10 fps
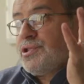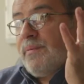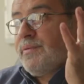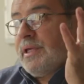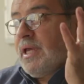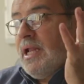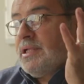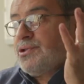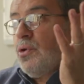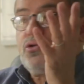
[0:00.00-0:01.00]
something
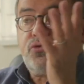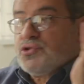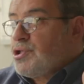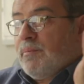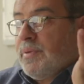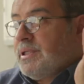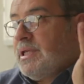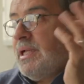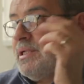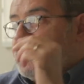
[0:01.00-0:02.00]
else or to
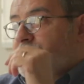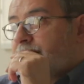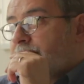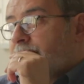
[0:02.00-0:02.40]
somebody else.